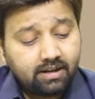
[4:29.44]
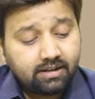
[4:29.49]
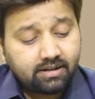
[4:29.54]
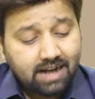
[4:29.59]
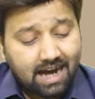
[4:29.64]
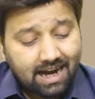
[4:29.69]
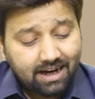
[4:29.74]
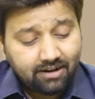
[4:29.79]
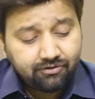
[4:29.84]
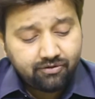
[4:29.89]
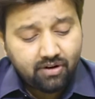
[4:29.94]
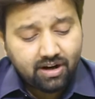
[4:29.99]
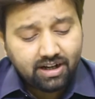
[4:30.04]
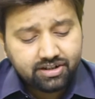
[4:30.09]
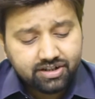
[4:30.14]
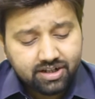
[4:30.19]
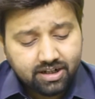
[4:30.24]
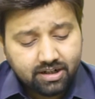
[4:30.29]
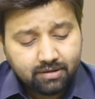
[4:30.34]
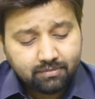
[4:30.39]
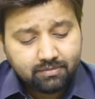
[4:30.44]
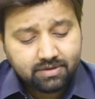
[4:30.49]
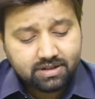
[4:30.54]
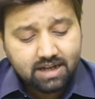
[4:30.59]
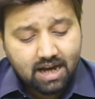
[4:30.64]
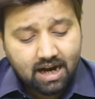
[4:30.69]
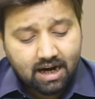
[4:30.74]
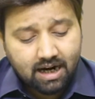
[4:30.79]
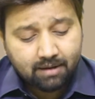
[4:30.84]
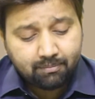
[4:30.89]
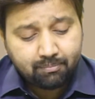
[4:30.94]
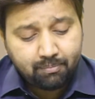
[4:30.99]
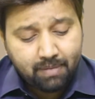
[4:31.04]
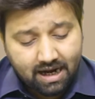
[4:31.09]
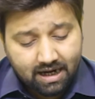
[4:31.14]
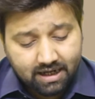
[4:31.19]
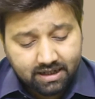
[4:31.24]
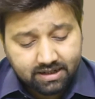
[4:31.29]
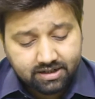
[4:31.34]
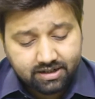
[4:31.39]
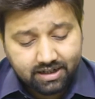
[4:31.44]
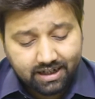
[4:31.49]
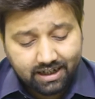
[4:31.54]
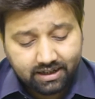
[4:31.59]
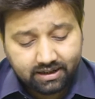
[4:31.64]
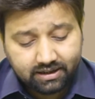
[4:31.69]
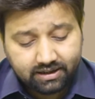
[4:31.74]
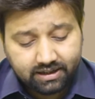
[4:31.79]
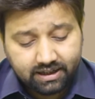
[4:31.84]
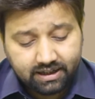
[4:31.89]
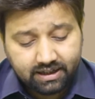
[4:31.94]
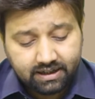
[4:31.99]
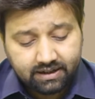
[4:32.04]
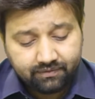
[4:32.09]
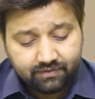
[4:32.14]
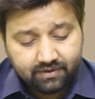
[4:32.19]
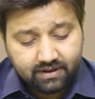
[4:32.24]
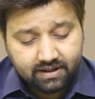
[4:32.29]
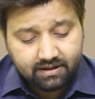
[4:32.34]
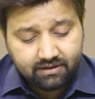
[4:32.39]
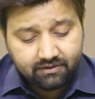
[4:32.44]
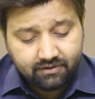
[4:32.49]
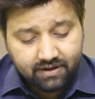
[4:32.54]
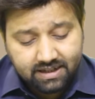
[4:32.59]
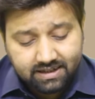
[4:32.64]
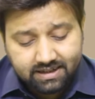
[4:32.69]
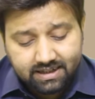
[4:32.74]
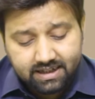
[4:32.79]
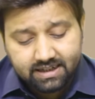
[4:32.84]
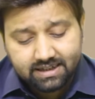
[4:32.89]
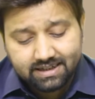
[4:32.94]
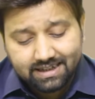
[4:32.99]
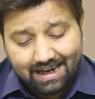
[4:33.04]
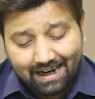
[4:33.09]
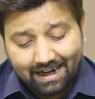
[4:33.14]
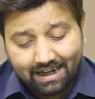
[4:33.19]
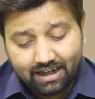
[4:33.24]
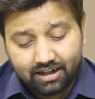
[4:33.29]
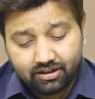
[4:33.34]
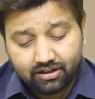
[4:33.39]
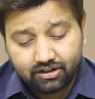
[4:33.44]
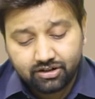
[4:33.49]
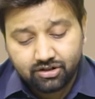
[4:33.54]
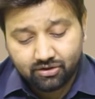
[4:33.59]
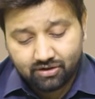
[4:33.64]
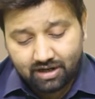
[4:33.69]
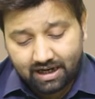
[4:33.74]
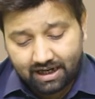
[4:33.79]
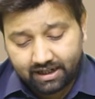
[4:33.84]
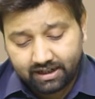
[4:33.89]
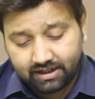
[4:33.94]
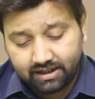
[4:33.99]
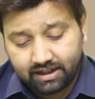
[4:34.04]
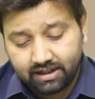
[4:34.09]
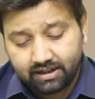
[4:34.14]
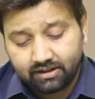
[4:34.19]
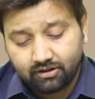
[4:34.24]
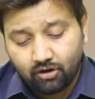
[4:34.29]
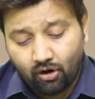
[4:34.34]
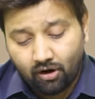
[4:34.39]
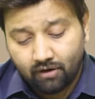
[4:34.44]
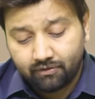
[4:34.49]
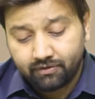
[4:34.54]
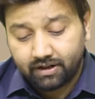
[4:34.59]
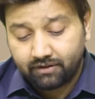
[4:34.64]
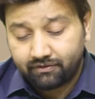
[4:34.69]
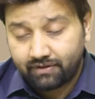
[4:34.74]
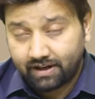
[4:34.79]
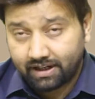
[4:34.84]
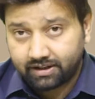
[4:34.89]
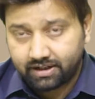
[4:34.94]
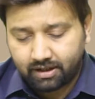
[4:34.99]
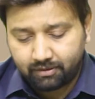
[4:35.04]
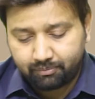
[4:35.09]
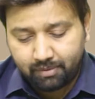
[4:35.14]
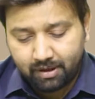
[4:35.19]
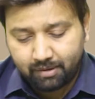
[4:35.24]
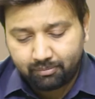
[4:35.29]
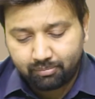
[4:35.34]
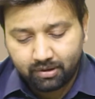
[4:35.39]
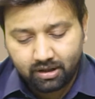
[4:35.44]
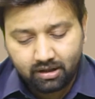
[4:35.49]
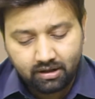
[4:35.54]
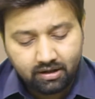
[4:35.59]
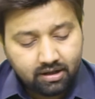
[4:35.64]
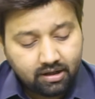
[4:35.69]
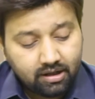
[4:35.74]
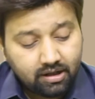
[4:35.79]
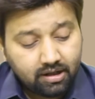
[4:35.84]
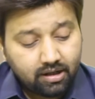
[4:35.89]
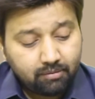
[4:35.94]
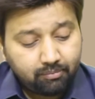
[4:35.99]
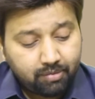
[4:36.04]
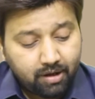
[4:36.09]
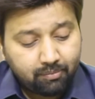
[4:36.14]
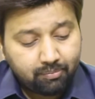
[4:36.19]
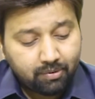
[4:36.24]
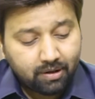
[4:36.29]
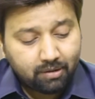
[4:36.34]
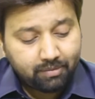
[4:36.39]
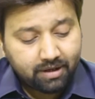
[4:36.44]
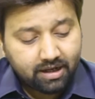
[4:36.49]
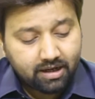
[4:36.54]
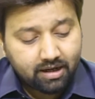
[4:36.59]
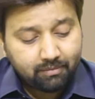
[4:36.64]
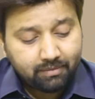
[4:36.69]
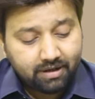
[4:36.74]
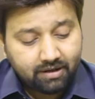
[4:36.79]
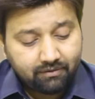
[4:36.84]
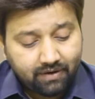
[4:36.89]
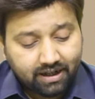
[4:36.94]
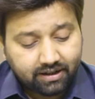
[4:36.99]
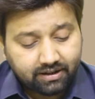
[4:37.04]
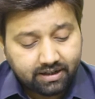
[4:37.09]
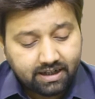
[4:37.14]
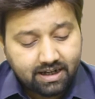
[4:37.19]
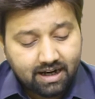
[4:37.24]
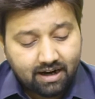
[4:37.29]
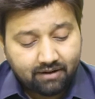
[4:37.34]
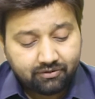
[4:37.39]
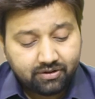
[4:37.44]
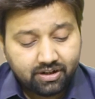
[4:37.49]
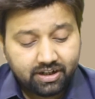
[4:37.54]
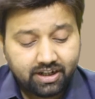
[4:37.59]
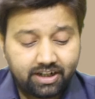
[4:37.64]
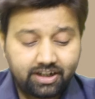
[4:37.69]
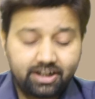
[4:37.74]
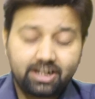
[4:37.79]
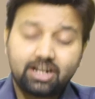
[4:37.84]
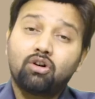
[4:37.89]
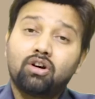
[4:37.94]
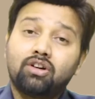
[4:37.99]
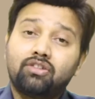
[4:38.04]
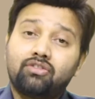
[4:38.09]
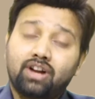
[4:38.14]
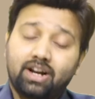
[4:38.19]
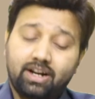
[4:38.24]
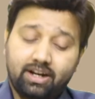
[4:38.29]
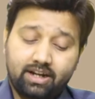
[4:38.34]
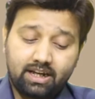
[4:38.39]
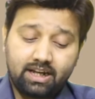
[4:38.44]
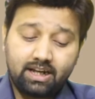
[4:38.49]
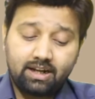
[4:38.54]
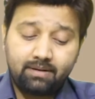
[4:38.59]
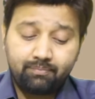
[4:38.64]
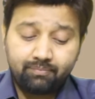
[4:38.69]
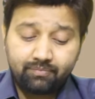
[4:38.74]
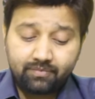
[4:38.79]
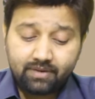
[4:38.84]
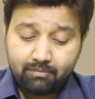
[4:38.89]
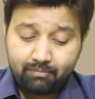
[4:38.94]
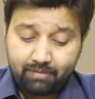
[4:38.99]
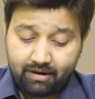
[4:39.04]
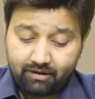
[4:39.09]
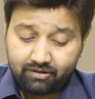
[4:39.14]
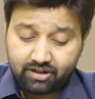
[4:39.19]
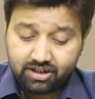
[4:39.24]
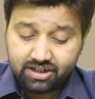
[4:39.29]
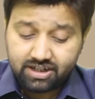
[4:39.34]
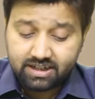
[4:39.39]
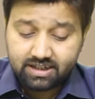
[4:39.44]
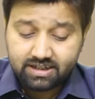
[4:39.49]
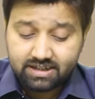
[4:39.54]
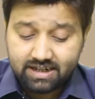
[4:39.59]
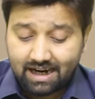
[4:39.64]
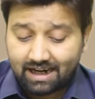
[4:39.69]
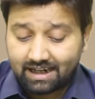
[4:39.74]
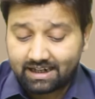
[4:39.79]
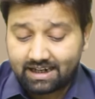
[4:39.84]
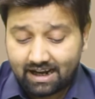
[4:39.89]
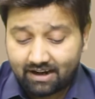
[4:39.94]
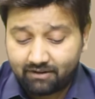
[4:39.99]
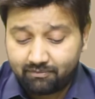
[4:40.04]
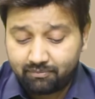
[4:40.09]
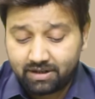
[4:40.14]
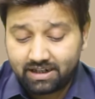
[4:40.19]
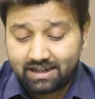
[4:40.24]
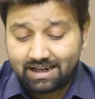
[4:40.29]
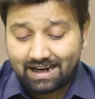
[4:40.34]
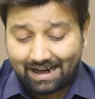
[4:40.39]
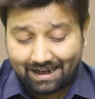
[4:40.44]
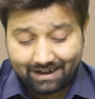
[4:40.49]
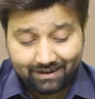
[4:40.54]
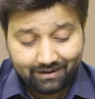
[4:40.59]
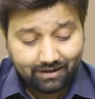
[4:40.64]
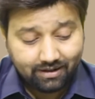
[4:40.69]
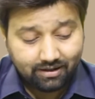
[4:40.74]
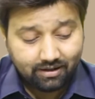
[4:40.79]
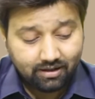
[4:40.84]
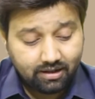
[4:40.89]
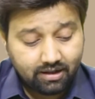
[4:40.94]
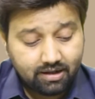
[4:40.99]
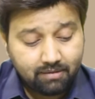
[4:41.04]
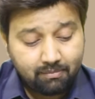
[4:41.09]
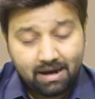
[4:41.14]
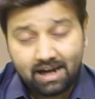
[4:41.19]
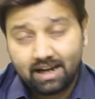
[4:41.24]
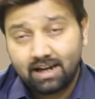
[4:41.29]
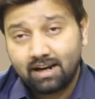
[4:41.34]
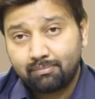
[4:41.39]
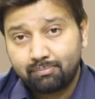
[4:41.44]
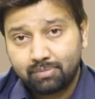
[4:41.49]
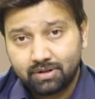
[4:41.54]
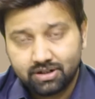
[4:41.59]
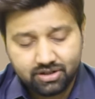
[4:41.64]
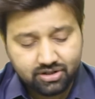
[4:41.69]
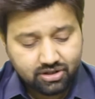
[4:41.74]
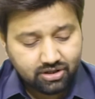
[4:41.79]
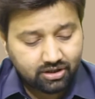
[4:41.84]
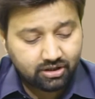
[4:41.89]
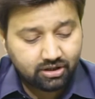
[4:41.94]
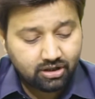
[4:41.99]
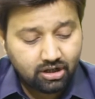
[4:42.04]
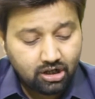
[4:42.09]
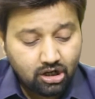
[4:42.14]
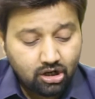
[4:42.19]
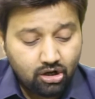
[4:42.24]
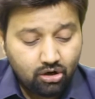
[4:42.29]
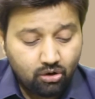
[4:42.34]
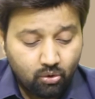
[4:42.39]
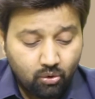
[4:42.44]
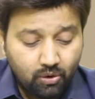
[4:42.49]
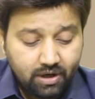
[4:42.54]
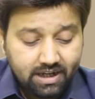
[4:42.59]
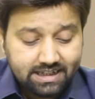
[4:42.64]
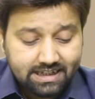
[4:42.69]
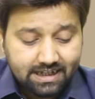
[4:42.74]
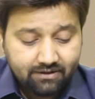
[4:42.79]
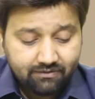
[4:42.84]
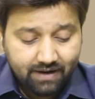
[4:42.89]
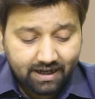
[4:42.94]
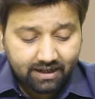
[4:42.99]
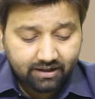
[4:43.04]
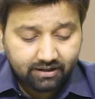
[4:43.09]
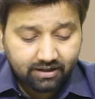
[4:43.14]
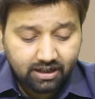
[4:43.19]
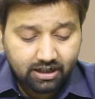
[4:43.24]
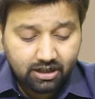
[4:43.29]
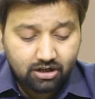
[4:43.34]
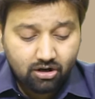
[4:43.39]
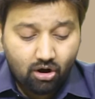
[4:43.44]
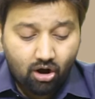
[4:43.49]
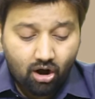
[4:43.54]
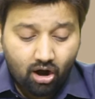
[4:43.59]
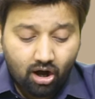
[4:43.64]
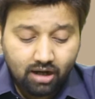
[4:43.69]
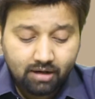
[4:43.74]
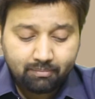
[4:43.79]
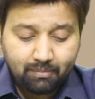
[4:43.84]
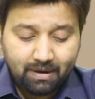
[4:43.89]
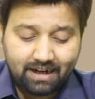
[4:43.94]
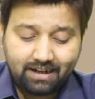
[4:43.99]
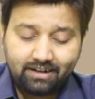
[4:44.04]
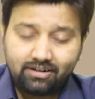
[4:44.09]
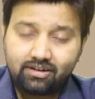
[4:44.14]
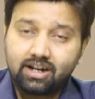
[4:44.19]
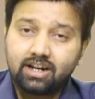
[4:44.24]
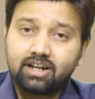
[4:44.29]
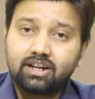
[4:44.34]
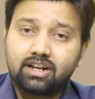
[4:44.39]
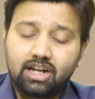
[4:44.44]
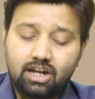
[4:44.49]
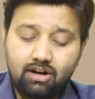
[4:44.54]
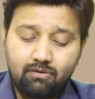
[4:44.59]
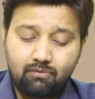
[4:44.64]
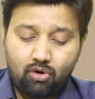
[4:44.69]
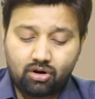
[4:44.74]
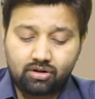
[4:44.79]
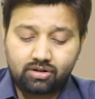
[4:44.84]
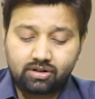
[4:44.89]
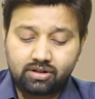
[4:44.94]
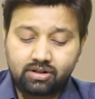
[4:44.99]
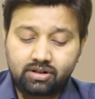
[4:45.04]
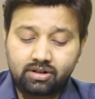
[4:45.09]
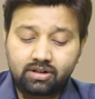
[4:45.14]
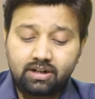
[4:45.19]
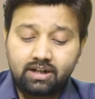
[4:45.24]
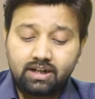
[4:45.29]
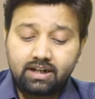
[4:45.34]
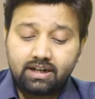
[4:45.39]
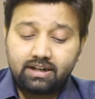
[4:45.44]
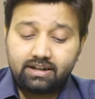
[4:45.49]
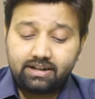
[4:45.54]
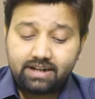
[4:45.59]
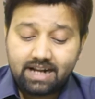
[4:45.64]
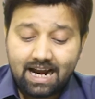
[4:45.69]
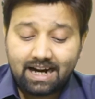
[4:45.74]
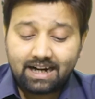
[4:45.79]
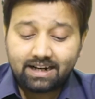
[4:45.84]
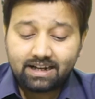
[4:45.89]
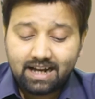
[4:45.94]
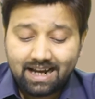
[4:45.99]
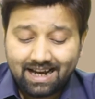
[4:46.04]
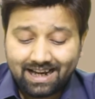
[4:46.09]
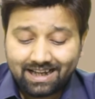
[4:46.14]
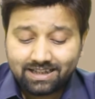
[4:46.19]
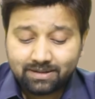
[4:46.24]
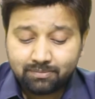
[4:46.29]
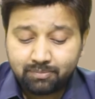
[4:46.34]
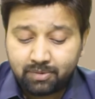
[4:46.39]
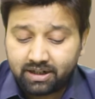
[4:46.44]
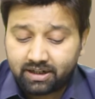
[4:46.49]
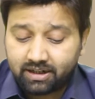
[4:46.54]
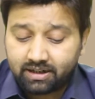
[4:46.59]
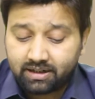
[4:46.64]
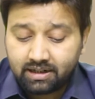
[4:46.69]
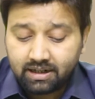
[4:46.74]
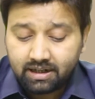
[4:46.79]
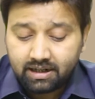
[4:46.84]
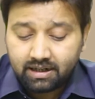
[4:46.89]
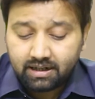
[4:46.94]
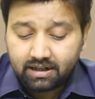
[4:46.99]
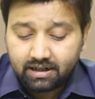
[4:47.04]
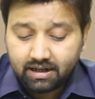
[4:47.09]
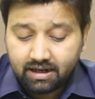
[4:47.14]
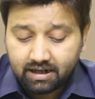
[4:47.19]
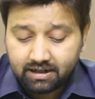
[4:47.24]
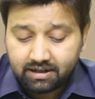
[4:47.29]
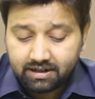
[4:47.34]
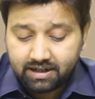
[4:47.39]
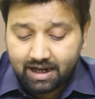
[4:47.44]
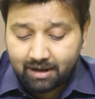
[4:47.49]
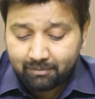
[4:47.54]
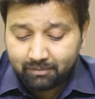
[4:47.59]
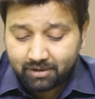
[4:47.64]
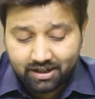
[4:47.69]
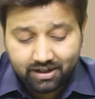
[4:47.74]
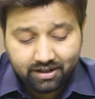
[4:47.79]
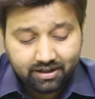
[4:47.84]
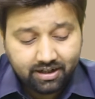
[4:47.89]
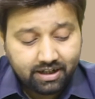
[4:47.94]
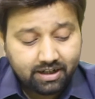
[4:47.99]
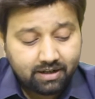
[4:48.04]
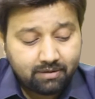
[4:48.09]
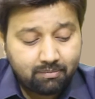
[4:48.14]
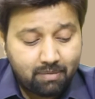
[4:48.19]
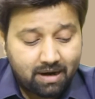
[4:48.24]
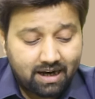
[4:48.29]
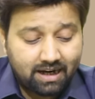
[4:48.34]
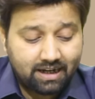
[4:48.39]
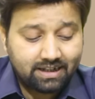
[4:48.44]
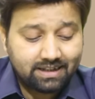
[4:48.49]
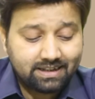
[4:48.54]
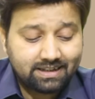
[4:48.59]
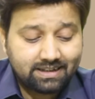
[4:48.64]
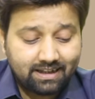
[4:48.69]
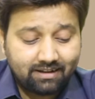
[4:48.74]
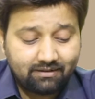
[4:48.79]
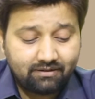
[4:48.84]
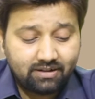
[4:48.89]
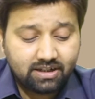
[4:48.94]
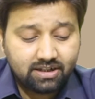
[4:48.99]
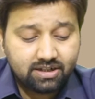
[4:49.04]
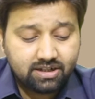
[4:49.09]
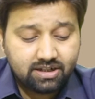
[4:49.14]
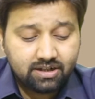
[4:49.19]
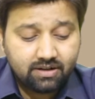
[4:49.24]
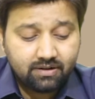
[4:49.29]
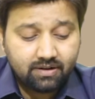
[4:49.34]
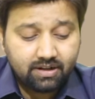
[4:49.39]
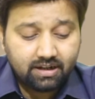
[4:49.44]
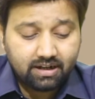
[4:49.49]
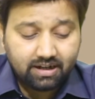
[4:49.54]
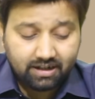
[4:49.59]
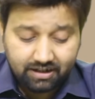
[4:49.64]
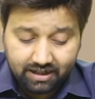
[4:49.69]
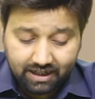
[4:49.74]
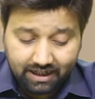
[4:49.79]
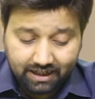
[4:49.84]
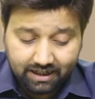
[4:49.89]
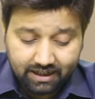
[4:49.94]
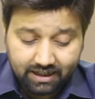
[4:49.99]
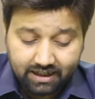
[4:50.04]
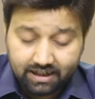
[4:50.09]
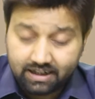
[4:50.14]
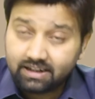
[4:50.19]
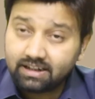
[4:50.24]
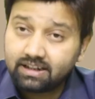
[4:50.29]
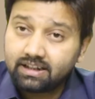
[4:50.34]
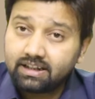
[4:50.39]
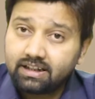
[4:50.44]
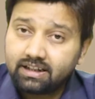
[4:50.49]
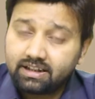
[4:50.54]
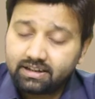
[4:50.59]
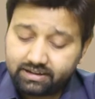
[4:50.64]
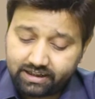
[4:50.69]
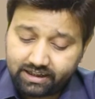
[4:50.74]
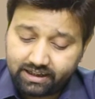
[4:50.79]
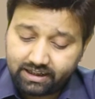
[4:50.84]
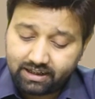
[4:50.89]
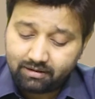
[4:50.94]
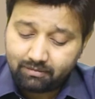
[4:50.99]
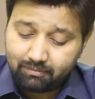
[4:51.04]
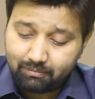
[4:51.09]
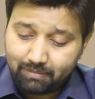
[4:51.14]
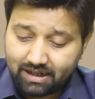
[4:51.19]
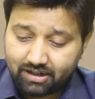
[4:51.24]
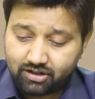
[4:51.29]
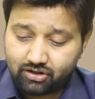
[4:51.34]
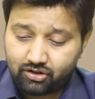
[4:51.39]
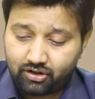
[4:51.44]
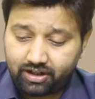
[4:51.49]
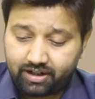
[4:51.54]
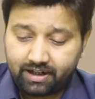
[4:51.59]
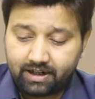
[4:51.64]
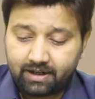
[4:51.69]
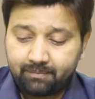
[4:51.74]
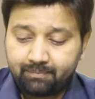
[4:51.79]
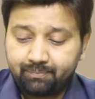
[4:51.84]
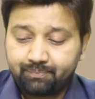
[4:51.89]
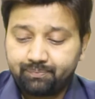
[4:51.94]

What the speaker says: Typhoid germs are passed in the feces and urine of infected people. People become infected after eating or drinking beverages that have been handled by a person who is infected, or by drinking water that has been contaminated by sewage containing the bacteria.